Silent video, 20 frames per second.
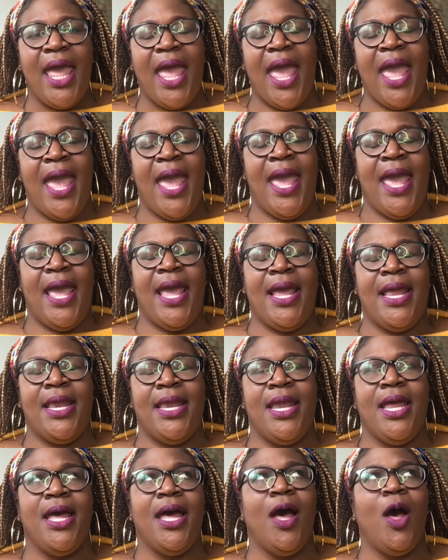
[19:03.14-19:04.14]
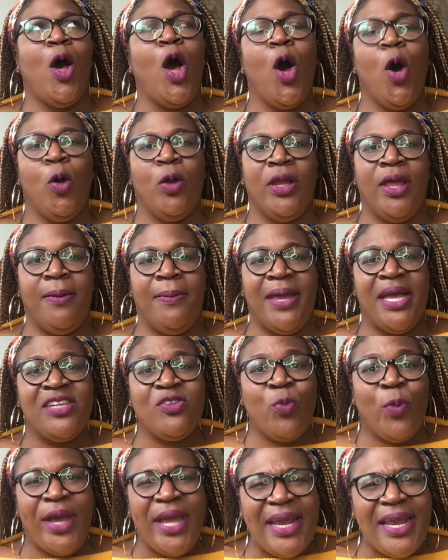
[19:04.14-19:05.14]
and wholly
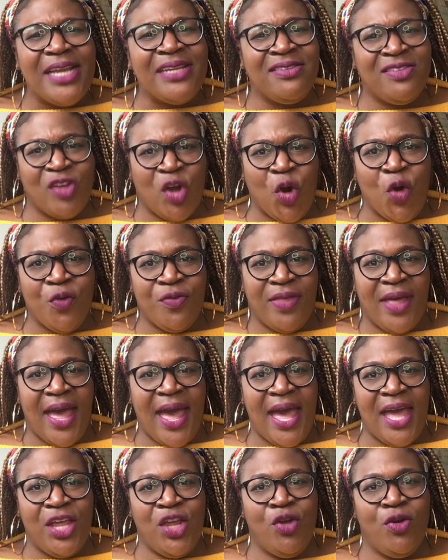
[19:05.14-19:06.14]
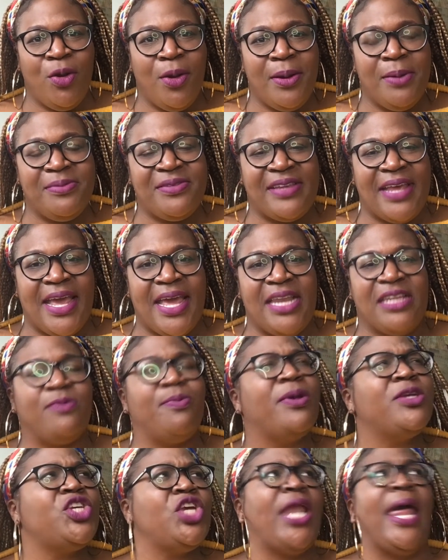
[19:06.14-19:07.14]
because we deserve that. You know what I'm saying?
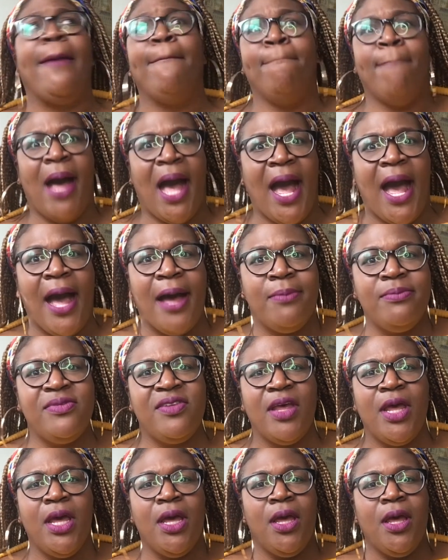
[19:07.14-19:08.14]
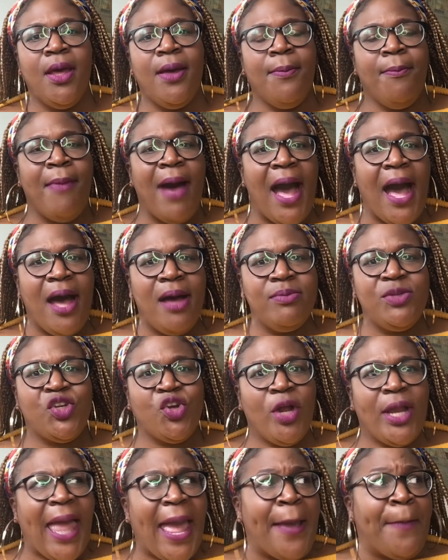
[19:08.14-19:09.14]
Especially like moms, moms,
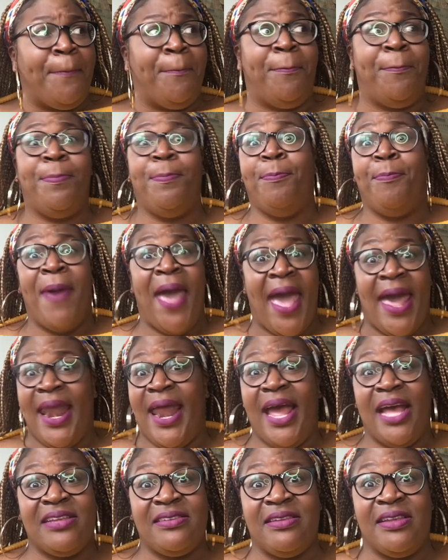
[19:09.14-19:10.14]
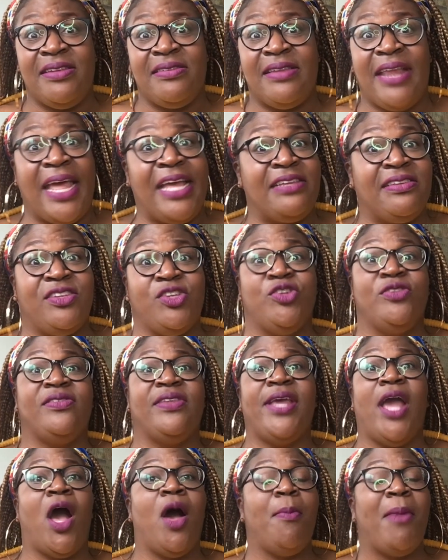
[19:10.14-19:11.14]
you're like badasses. Like
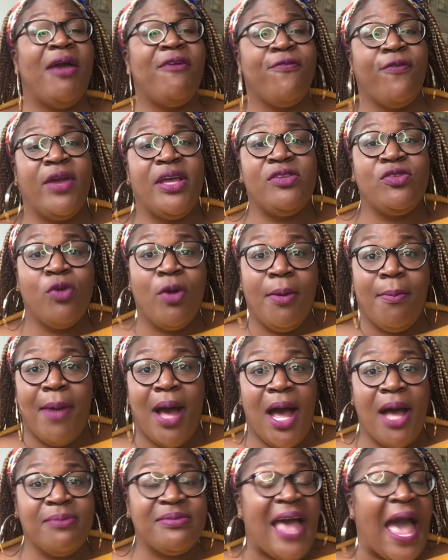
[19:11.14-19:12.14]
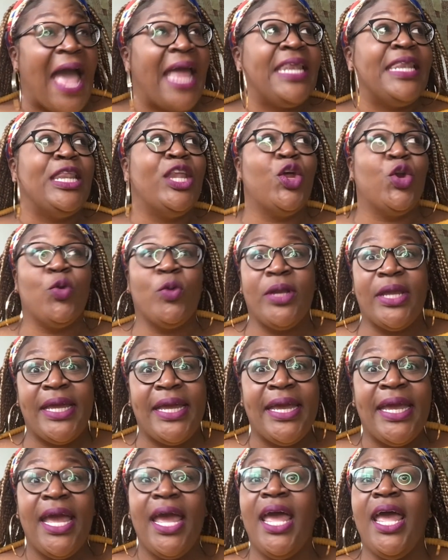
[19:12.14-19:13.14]
seriously, all my friends who are moms, I
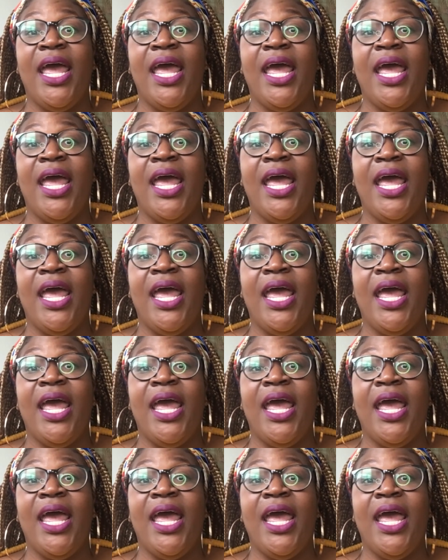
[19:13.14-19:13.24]
literally